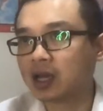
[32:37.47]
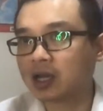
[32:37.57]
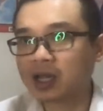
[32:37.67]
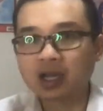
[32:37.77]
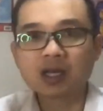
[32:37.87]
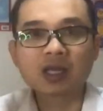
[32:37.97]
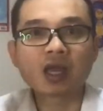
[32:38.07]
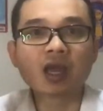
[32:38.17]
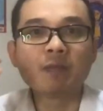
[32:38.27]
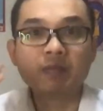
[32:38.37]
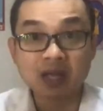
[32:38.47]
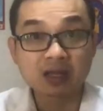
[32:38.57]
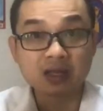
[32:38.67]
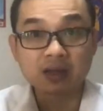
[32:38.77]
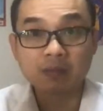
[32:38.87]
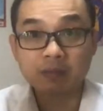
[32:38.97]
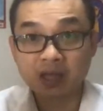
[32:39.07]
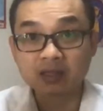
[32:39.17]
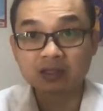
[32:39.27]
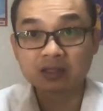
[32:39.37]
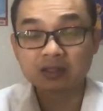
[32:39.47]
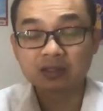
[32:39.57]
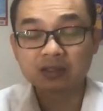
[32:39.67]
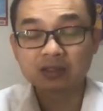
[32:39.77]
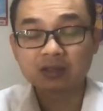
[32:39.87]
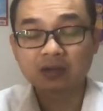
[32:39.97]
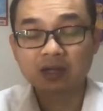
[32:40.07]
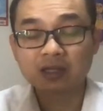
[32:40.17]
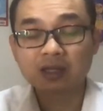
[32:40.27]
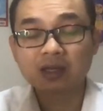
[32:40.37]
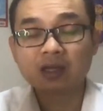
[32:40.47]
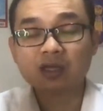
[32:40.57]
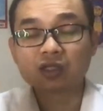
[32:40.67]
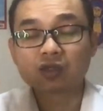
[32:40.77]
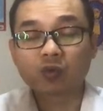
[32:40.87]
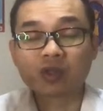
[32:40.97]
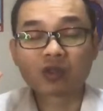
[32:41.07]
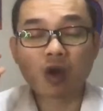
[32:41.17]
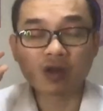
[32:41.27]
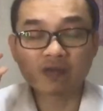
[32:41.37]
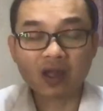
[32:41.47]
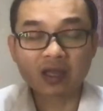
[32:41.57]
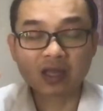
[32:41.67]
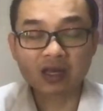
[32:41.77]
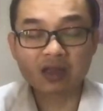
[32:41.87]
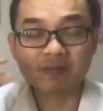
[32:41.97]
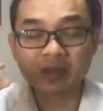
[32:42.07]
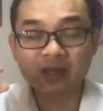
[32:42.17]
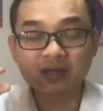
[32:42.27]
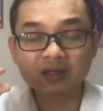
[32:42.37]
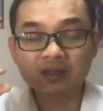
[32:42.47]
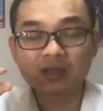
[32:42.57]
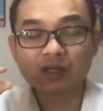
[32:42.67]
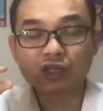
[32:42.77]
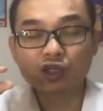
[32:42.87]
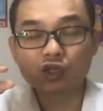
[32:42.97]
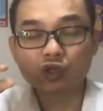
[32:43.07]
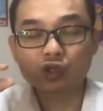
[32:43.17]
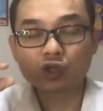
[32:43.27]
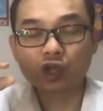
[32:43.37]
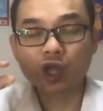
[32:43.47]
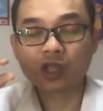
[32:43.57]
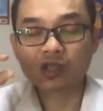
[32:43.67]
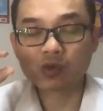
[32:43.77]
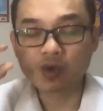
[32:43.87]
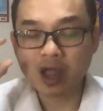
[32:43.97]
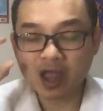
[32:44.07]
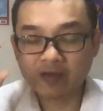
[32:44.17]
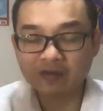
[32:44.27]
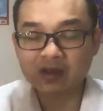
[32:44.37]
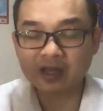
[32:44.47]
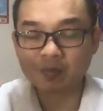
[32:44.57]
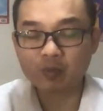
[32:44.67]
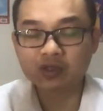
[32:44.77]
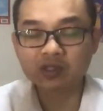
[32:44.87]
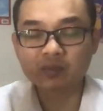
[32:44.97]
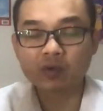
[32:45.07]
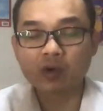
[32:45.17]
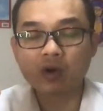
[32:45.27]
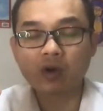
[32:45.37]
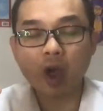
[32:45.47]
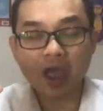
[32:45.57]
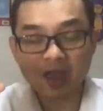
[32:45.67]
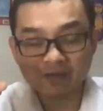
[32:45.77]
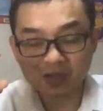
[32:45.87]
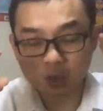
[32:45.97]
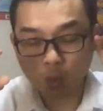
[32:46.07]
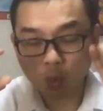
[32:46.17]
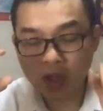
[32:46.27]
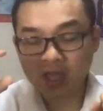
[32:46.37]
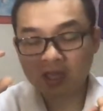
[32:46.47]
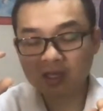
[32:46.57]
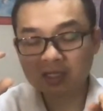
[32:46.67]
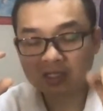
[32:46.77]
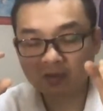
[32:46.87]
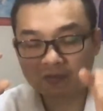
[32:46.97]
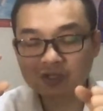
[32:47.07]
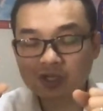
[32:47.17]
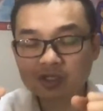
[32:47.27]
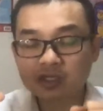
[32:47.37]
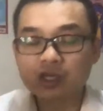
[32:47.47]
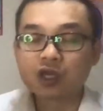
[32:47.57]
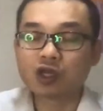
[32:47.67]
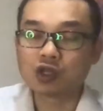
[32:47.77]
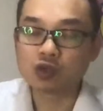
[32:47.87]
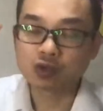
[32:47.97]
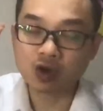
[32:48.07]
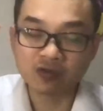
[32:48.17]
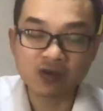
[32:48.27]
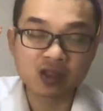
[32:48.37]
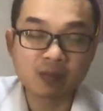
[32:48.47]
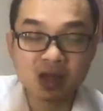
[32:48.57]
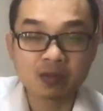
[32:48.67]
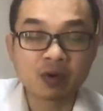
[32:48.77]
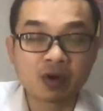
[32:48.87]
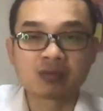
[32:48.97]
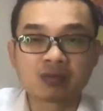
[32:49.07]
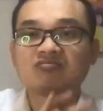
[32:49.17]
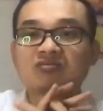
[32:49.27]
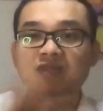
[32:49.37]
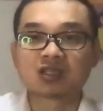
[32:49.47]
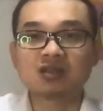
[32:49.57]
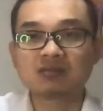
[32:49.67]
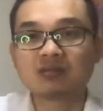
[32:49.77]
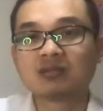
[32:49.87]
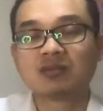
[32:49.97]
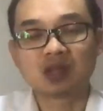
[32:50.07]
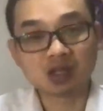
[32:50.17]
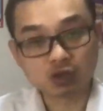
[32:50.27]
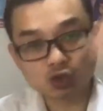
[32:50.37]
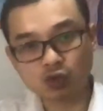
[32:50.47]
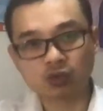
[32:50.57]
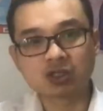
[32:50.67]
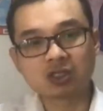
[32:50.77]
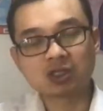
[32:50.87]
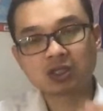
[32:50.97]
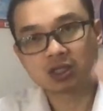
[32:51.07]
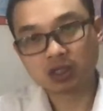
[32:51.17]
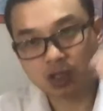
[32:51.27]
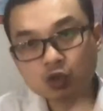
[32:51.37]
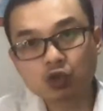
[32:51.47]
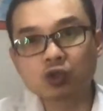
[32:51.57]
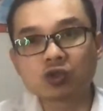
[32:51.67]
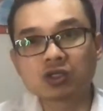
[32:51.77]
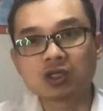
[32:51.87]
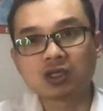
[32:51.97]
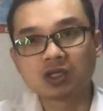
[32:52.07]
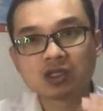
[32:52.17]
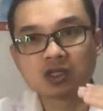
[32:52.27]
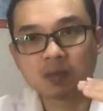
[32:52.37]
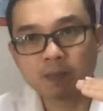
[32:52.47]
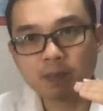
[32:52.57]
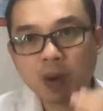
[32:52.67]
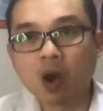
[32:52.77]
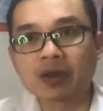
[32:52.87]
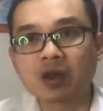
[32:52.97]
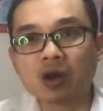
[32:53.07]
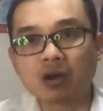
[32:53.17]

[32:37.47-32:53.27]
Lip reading: kidney and bladder, right? So when tonify kidney and bladder, and you have another principle called, if it's weak deficiency, you tonify the mother point. That's it. Then you choose the point